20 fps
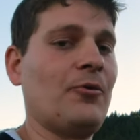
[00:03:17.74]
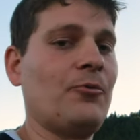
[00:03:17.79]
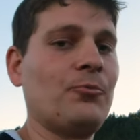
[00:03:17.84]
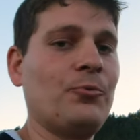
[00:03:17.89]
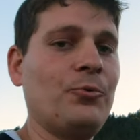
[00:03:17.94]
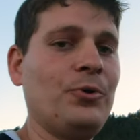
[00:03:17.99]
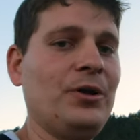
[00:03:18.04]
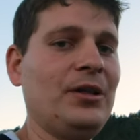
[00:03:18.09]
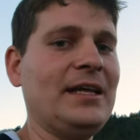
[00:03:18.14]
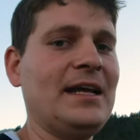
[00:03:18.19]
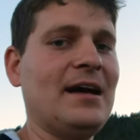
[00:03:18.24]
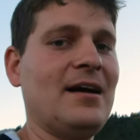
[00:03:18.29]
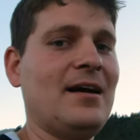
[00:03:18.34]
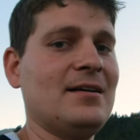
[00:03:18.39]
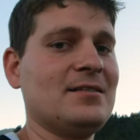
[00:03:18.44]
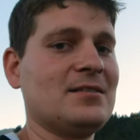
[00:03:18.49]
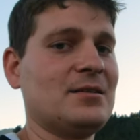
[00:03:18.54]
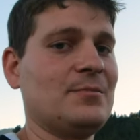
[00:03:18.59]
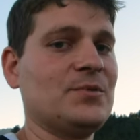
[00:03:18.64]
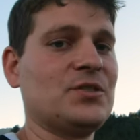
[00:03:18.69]
really
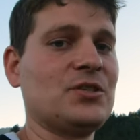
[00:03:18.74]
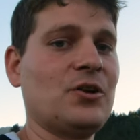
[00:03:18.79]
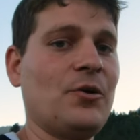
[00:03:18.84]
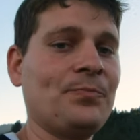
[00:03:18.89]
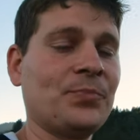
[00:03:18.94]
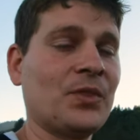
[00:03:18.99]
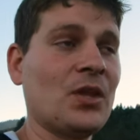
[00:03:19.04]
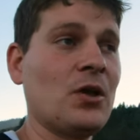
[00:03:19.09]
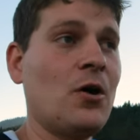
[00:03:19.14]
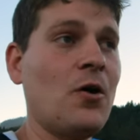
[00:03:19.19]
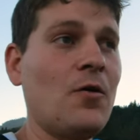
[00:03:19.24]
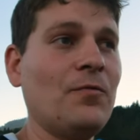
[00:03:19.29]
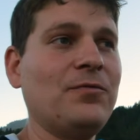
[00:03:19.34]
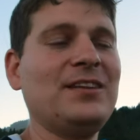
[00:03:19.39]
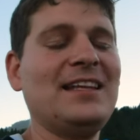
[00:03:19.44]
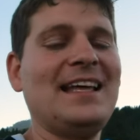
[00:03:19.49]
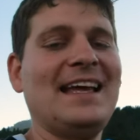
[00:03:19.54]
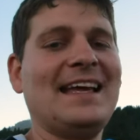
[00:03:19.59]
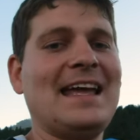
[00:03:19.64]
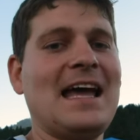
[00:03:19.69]
awesome. So
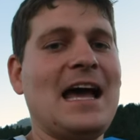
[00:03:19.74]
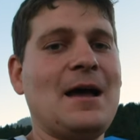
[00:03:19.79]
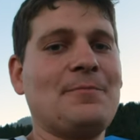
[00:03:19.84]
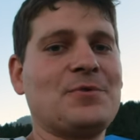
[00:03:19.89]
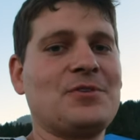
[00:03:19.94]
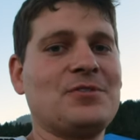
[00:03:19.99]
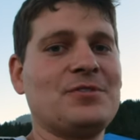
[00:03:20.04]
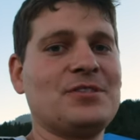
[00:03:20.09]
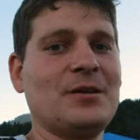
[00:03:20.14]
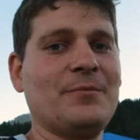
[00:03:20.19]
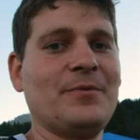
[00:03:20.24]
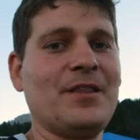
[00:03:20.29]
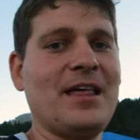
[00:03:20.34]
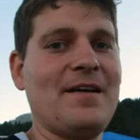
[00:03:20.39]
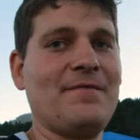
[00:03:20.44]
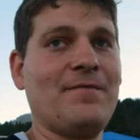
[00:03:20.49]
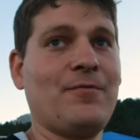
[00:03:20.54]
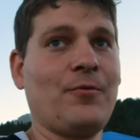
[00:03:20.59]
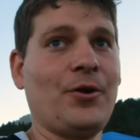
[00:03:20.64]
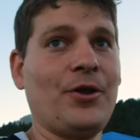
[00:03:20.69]
hopefully I captured some of
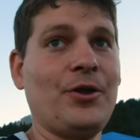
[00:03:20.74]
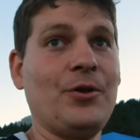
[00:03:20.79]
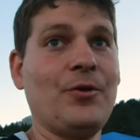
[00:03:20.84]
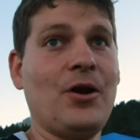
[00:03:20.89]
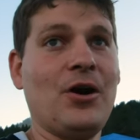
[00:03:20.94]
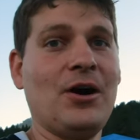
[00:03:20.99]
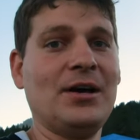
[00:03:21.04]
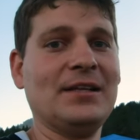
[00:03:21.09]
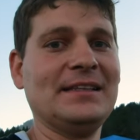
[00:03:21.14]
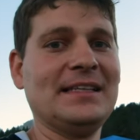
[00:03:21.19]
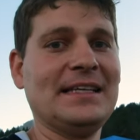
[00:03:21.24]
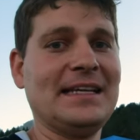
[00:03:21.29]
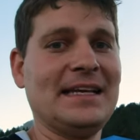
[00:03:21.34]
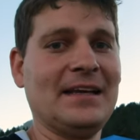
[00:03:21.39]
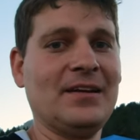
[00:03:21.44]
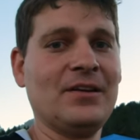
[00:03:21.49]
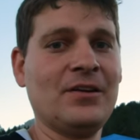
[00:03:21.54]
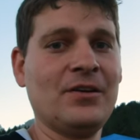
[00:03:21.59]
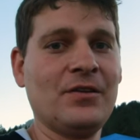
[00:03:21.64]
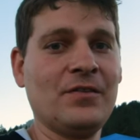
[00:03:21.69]
that for you on
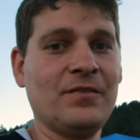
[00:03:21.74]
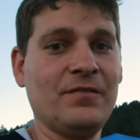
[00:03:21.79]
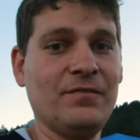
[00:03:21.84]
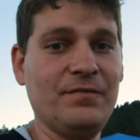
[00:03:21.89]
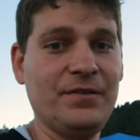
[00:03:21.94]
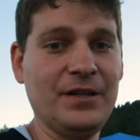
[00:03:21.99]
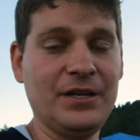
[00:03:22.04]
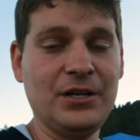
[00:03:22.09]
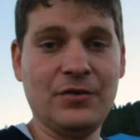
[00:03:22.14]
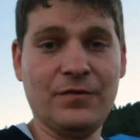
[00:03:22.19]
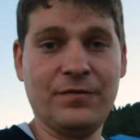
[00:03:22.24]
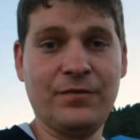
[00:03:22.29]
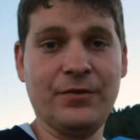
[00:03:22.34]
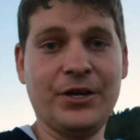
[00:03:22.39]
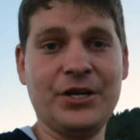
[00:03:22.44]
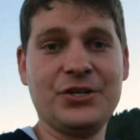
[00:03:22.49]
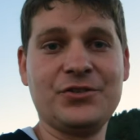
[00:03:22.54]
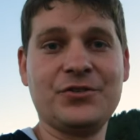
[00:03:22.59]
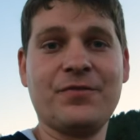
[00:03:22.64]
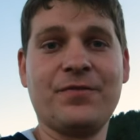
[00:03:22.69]
the video
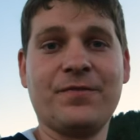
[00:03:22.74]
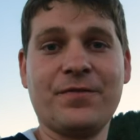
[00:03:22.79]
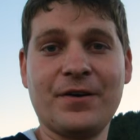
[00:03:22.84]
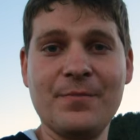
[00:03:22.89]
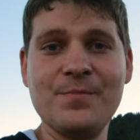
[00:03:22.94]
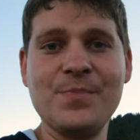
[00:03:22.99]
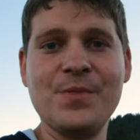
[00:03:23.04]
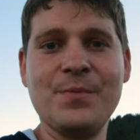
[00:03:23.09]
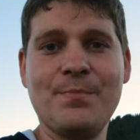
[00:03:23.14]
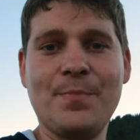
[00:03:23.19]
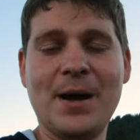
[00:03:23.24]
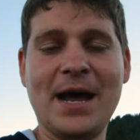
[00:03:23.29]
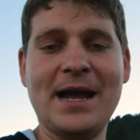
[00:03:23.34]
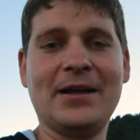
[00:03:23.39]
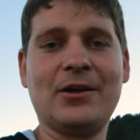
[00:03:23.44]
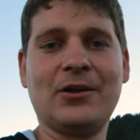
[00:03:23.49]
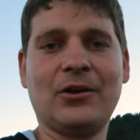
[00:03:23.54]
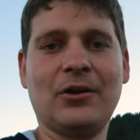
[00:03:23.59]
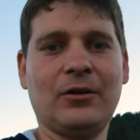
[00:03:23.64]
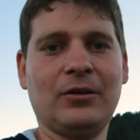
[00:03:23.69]
footage from the
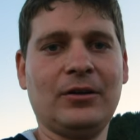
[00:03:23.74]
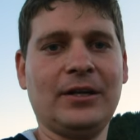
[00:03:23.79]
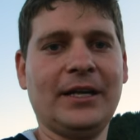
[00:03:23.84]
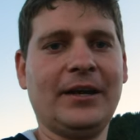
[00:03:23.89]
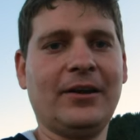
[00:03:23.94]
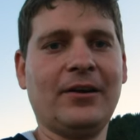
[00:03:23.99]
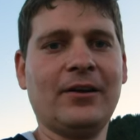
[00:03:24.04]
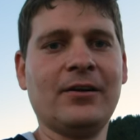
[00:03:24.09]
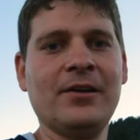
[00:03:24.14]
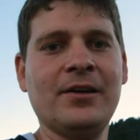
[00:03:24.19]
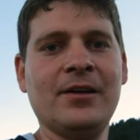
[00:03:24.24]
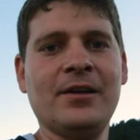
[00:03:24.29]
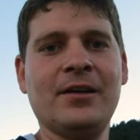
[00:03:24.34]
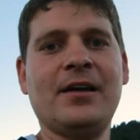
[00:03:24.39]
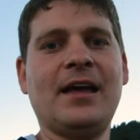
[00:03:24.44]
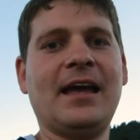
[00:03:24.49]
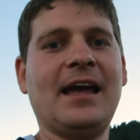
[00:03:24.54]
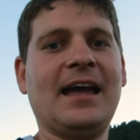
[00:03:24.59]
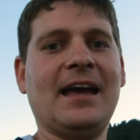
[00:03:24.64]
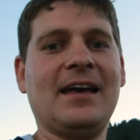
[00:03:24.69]
bike earlier,
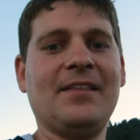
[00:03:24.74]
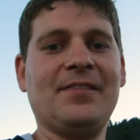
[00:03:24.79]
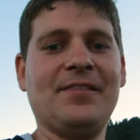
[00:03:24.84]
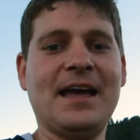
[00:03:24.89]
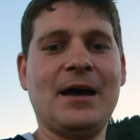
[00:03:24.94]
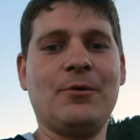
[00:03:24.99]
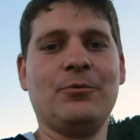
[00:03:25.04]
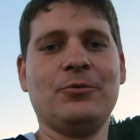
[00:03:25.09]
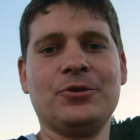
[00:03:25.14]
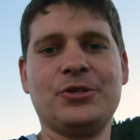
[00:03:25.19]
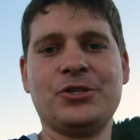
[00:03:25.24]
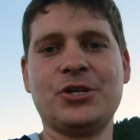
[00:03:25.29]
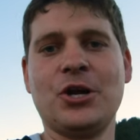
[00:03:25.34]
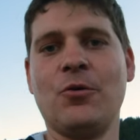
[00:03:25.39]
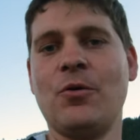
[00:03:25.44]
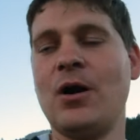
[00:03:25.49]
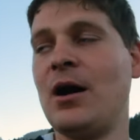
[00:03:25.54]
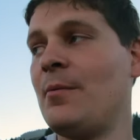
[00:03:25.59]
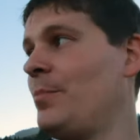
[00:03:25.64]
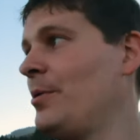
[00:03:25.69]
and that will
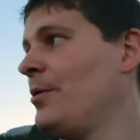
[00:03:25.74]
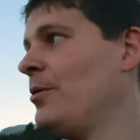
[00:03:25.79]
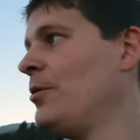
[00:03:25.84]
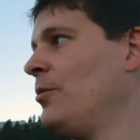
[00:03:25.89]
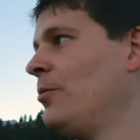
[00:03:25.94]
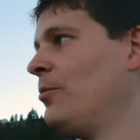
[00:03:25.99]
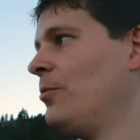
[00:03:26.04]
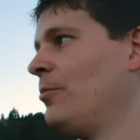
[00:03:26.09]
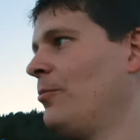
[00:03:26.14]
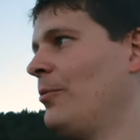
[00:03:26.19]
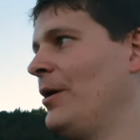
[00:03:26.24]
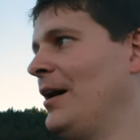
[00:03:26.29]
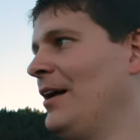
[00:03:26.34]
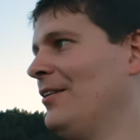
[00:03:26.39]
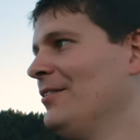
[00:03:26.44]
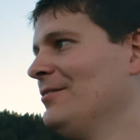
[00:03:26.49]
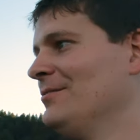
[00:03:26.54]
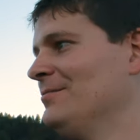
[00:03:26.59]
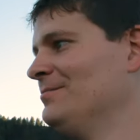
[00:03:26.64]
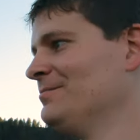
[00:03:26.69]
show up
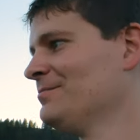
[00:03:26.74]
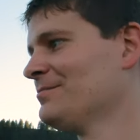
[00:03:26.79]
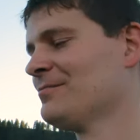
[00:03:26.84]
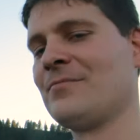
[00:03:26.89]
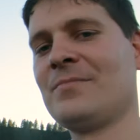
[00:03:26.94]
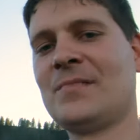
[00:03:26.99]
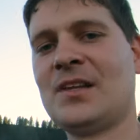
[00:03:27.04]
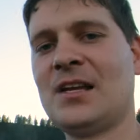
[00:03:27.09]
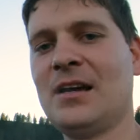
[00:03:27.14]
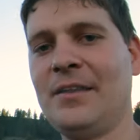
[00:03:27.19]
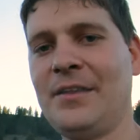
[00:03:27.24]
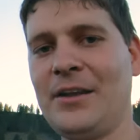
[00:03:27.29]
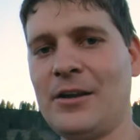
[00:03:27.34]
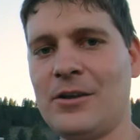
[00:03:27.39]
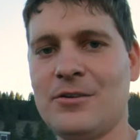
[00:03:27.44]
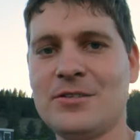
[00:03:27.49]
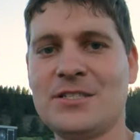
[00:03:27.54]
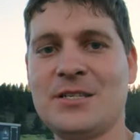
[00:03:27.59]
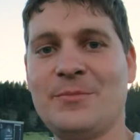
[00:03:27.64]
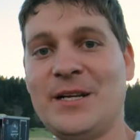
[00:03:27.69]
well. And there
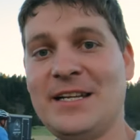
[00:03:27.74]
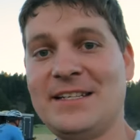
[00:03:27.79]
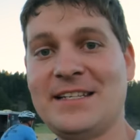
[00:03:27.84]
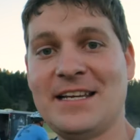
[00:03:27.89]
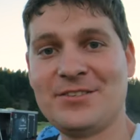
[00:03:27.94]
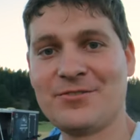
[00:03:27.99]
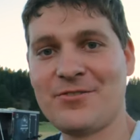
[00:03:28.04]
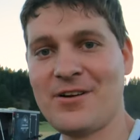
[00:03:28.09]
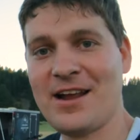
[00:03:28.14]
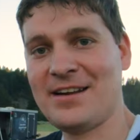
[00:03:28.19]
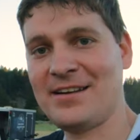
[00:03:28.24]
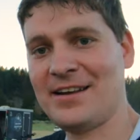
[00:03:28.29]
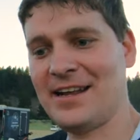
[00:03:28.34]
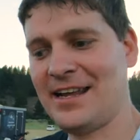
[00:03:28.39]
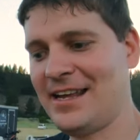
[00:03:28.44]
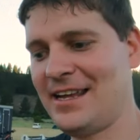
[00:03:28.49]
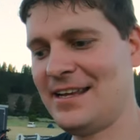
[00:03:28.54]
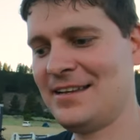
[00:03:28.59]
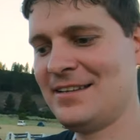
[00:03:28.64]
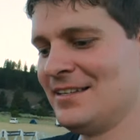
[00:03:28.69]
goes somebody test riding
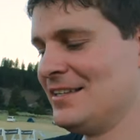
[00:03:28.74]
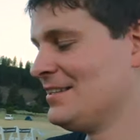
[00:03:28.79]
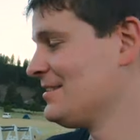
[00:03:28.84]
a